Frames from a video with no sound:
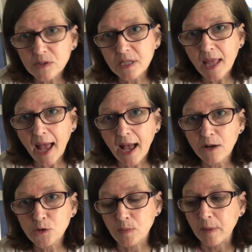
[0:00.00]
in the
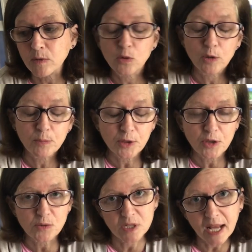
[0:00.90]
house, maybe you can put
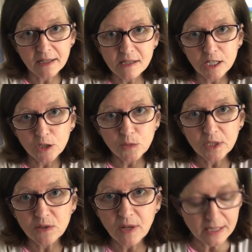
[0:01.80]
those next to you when
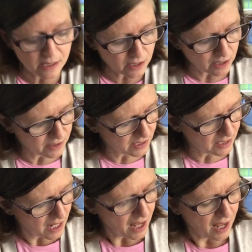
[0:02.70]
you get started.
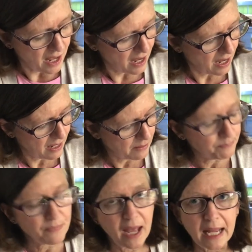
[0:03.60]
I
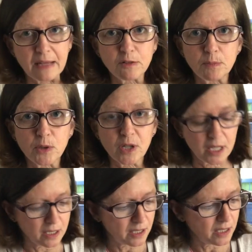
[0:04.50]
have a book
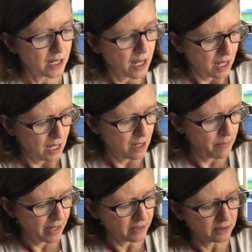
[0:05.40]
here
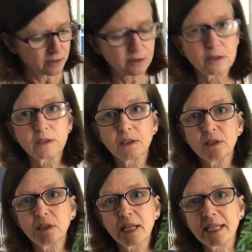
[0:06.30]
about a little
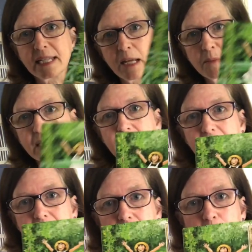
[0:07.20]
girl named
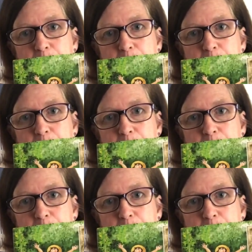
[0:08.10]
Linnea,